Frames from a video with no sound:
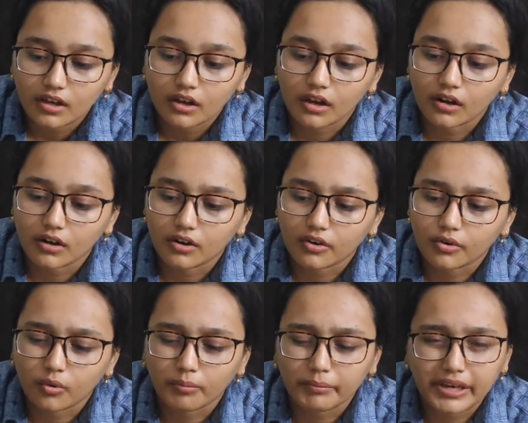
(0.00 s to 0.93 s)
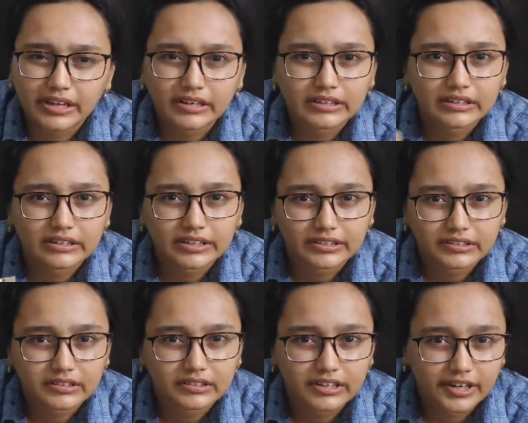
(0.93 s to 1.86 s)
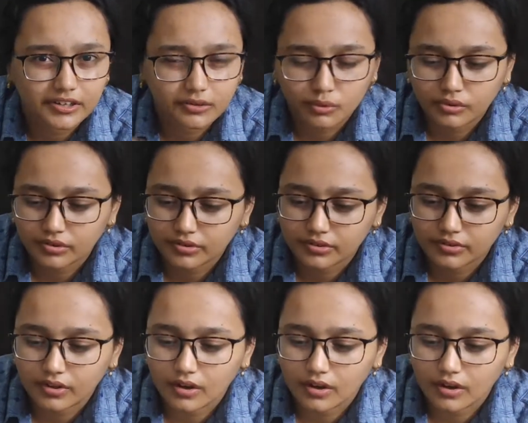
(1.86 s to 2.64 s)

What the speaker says: Romaine lettuce.